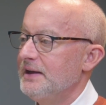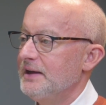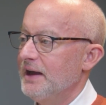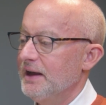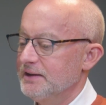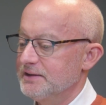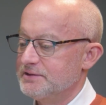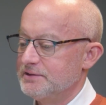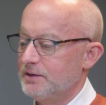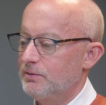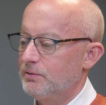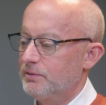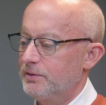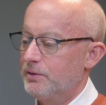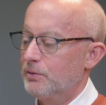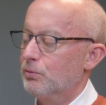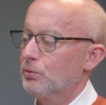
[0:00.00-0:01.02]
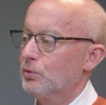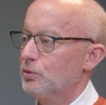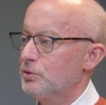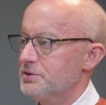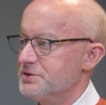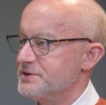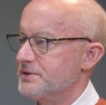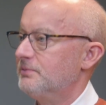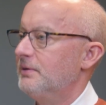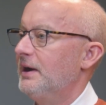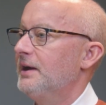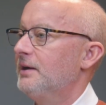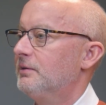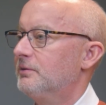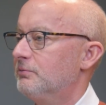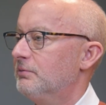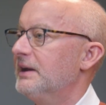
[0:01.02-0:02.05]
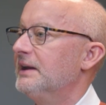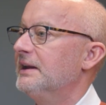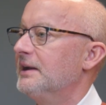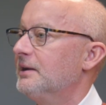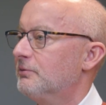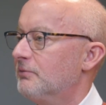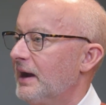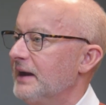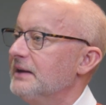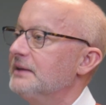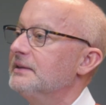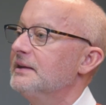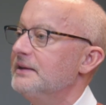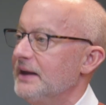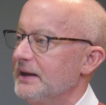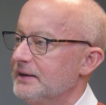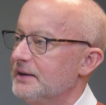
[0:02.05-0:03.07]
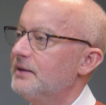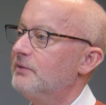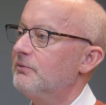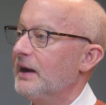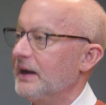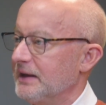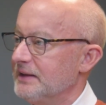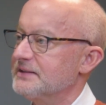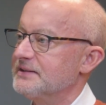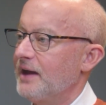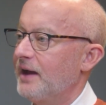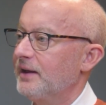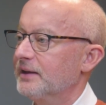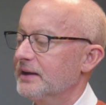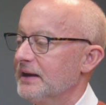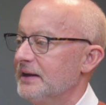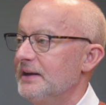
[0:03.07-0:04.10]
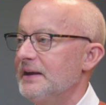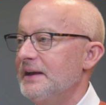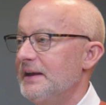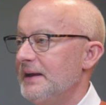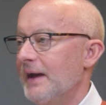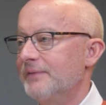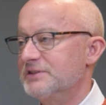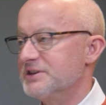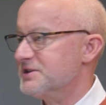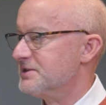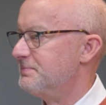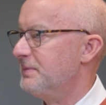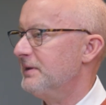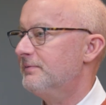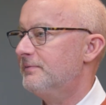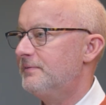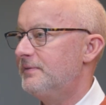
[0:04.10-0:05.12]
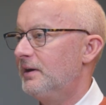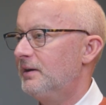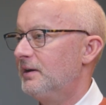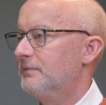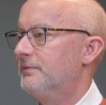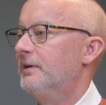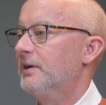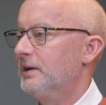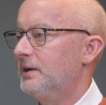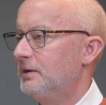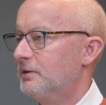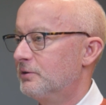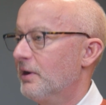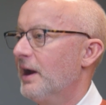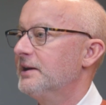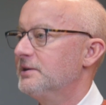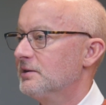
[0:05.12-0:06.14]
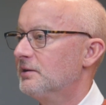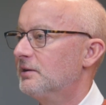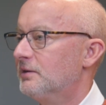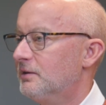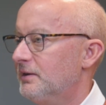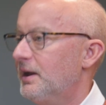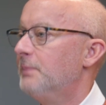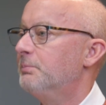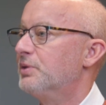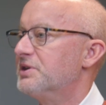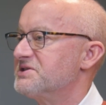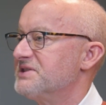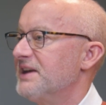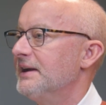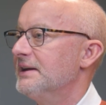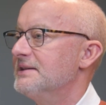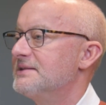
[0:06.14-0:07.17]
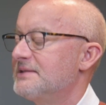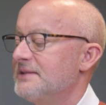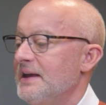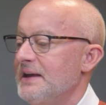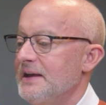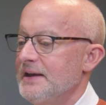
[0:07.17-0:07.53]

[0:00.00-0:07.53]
And so the rules around reading and writing the data and reconciling it have to just be very, very granular and precise.